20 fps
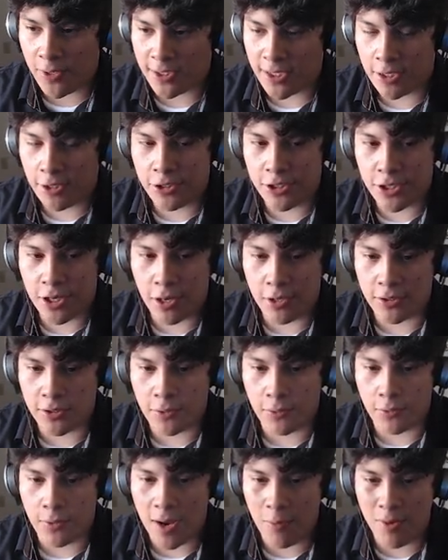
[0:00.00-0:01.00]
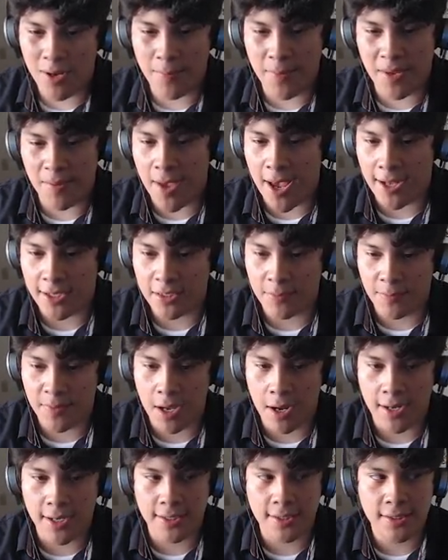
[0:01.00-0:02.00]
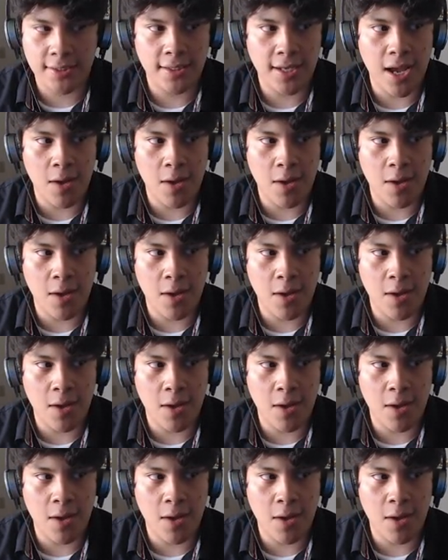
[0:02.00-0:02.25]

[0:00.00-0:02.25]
Energy also. I wouldn't be mad, to be honest. I